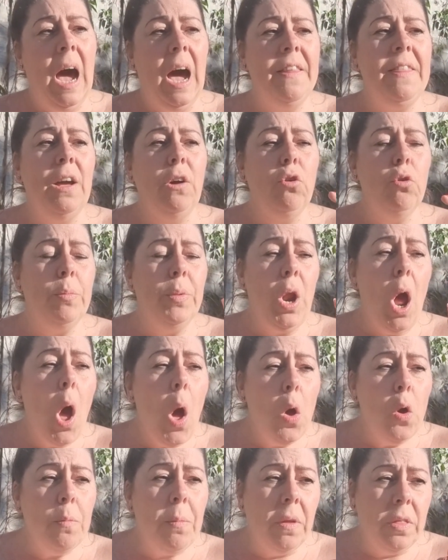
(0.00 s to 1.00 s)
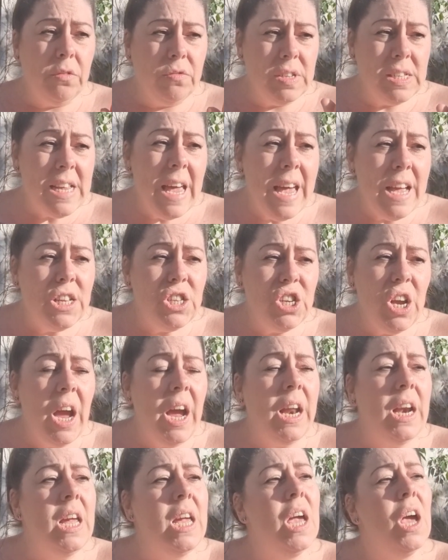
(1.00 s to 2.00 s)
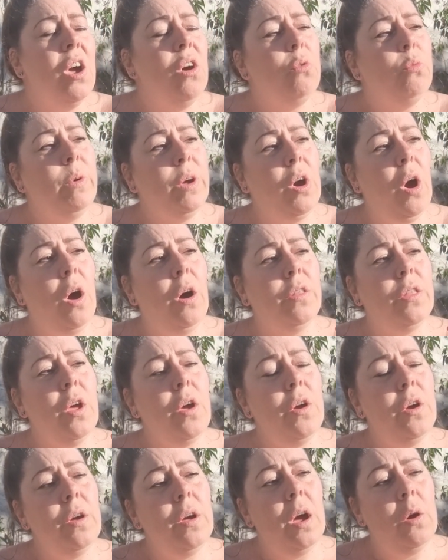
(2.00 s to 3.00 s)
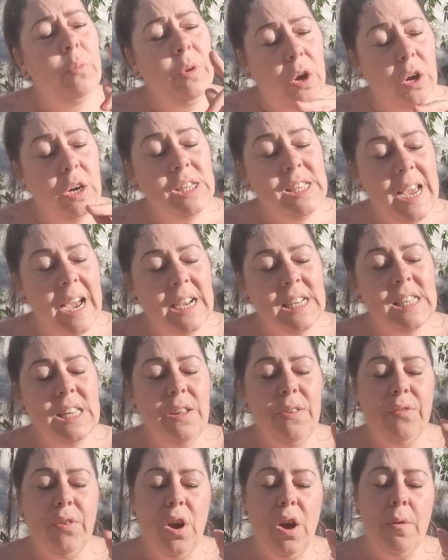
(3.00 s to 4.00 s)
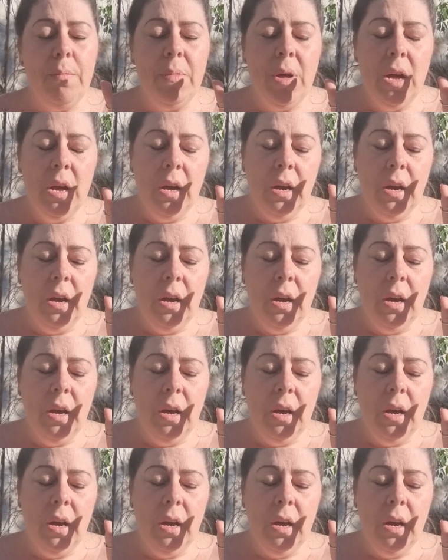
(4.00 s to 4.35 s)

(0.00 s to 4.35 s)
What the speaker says: and then coming home on the return journey we got a taxi from